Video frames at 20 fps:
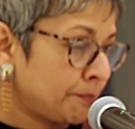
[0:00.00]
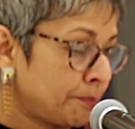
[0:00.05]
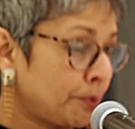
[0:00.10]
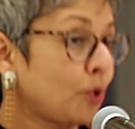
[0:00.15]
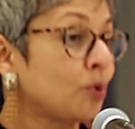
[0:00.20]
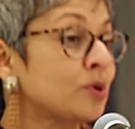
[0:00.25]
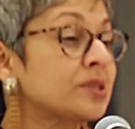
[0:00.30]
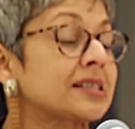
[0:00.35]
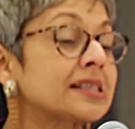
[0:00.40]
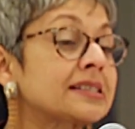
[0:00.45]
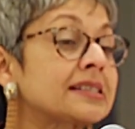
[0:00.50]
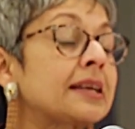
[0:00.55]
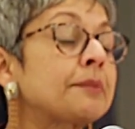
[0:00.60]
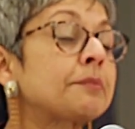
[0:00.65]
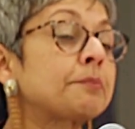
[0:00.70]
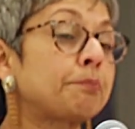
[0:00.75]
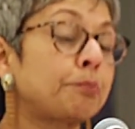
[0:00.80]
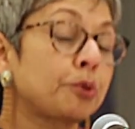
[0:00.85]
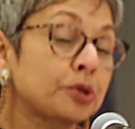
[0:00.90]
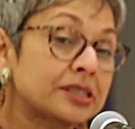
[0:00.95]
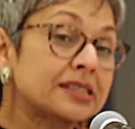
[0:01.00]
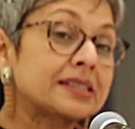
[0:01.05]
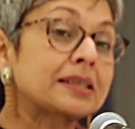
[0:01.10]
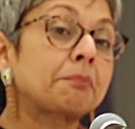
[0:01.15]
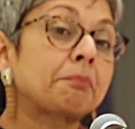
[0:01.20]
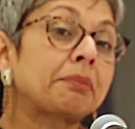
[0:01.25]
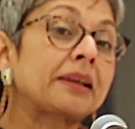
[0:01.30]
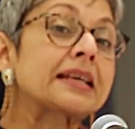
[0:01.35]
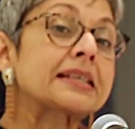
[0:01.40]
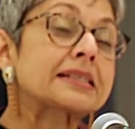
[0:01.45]
poses and puts
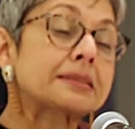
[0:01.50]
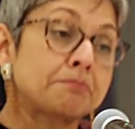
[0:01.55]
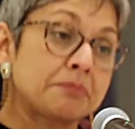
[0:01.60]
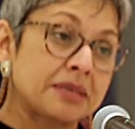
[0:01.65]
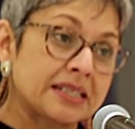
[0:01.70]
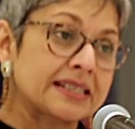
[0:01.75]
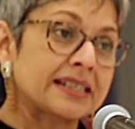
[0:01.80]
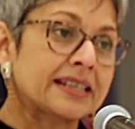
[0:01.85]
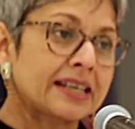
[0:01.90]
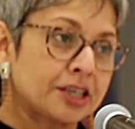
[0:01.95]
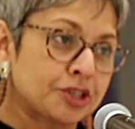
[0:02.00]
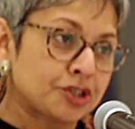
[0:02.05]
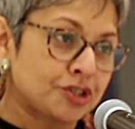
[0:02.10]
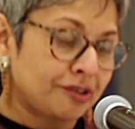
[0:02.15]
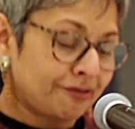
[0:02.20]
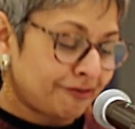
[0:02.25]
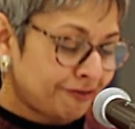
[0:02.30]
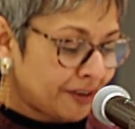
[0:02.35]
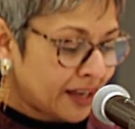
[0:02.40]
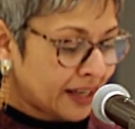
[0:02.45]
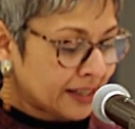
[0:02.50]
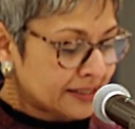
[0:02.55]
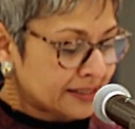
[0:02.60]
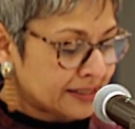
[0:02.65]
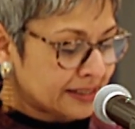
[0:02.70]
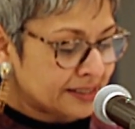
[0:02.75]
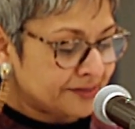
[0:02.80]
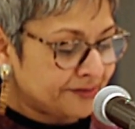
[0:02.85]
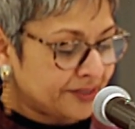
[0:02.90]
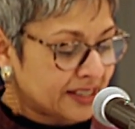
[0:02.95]
in place mitigation
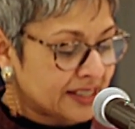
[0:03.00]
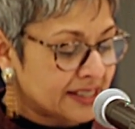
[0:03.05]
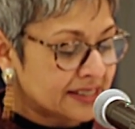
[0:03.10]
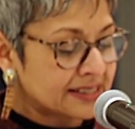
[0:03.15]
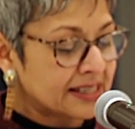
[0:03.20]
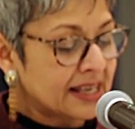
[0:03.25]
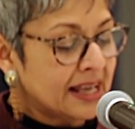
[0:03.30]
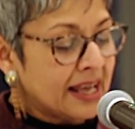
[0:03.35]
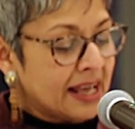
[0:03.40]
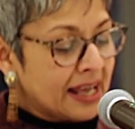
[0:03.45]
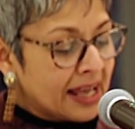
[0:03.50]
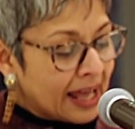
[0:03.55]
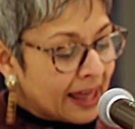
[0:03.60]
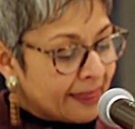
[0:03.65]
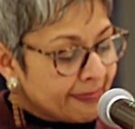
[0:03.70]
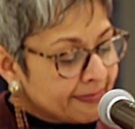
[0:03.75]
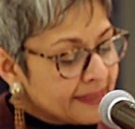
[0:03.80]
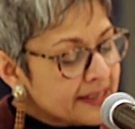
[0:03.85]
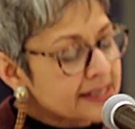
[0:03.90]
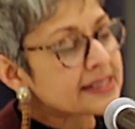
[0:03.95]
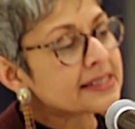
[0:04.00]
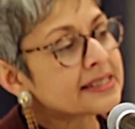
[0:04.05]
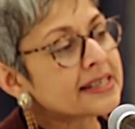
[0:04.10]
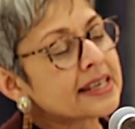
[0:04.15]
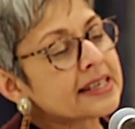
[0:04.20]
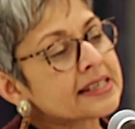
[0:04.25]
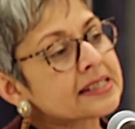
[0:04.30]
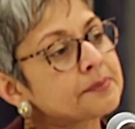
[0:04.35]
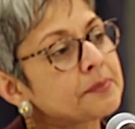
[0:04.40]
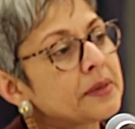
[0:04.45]
factors for this. And this
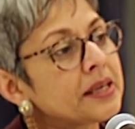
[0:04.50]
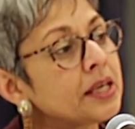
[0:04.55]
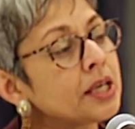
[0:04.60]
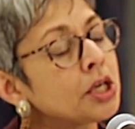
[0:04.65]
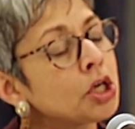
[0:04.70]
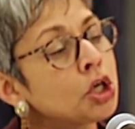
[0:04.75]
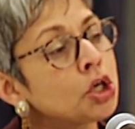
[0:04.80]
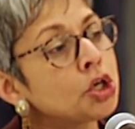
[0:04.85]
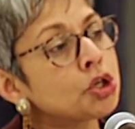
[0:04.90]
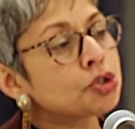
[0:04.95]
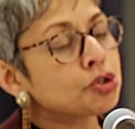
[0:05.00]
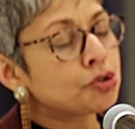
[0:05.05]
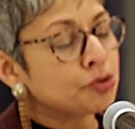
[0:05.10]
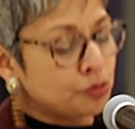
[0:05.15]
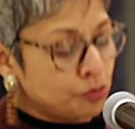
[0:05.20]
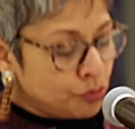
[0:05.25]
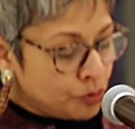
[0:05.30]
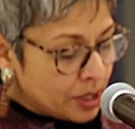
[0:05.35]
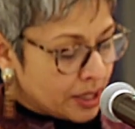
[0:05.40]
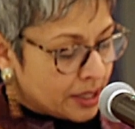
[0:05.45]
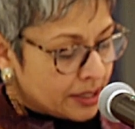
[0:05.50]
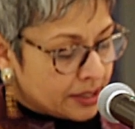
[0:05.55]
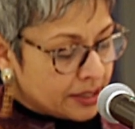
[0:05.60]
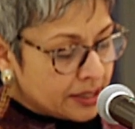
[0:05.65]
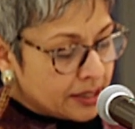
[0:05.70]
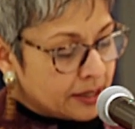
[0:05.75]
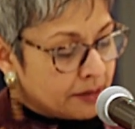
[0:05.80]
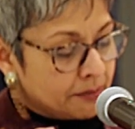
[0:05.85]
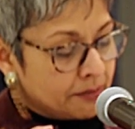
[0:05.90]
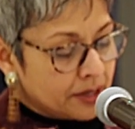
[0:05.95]
takes me to
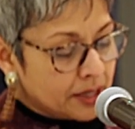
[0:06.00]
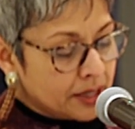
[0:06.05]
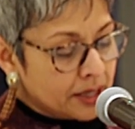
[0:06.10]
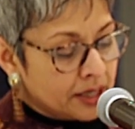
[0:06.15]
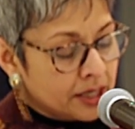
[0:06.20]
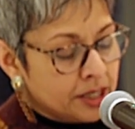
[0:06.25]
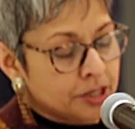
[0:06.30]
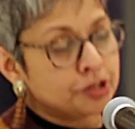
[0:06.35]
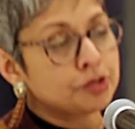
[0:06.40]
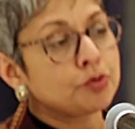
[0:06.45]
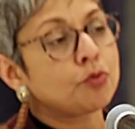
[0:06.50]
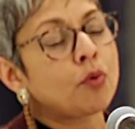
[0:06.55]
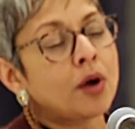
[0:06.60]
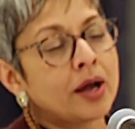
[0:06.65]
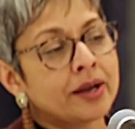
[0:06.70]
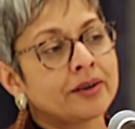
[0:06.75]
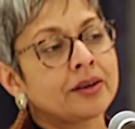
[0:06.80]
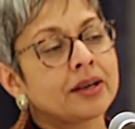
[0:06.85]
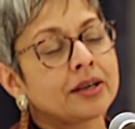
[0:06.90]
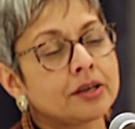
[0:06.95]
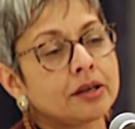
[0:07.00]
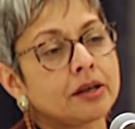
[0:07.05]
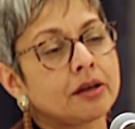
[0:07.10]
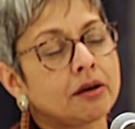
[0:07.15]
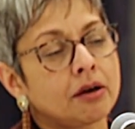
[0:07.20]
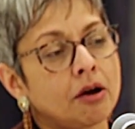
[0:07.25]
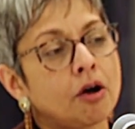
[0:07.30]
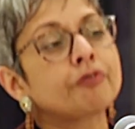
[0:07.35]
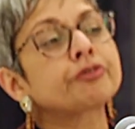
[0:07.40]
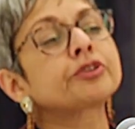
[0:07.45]
one
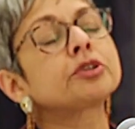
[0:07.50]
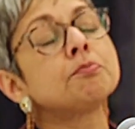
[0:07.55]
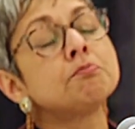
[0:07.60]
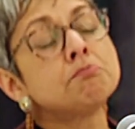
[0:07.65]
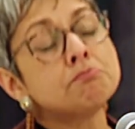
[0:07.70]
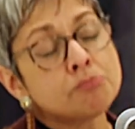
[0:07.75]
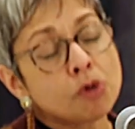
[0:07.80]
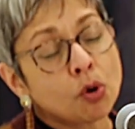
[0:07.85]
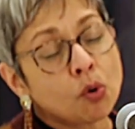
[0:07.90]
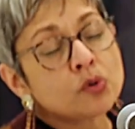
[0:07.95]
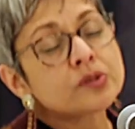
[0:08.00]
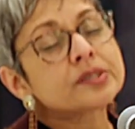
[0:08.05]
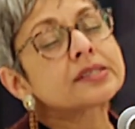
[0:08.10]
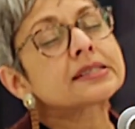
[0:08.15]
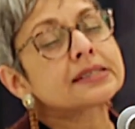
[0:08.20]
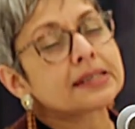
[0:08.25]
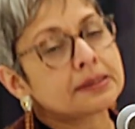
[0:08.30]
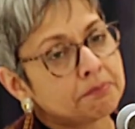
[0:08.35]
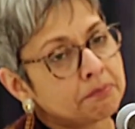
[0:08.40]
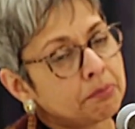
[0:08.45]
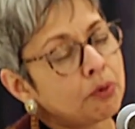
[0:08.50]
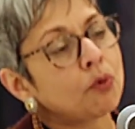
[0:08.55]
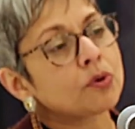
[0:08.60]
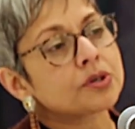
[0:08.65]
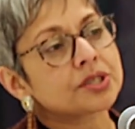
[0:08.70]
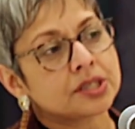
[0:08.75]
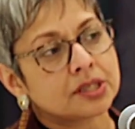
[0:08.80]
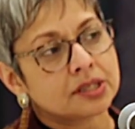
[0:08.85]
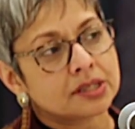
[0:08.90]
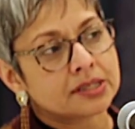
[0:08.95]
of the most
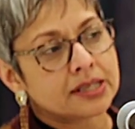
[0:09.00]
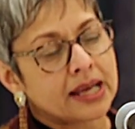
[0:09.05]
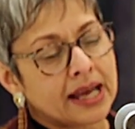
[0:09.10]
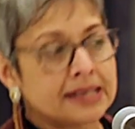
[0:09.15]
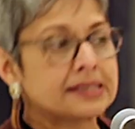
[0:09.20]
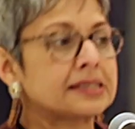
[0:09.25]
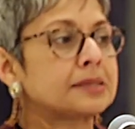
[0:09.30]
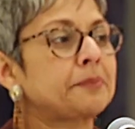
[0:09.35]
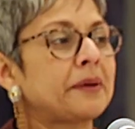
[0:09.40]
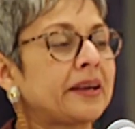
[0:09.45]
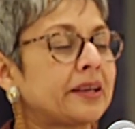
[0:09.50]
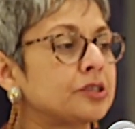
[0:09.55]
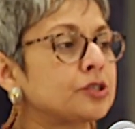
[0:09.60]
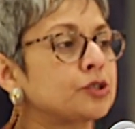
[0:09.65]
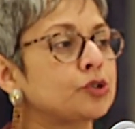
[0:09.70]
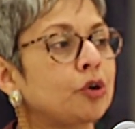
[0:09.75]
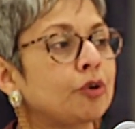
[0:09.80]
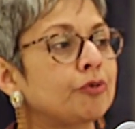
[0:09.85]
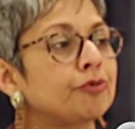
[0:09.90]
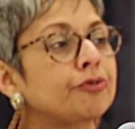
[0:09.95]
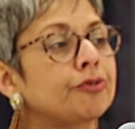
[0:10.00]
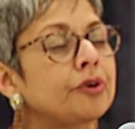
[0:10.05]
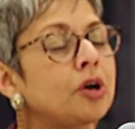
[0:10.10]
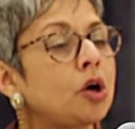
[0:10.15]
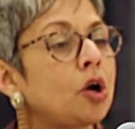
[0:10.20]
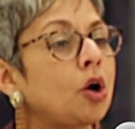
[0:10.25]
important aspects of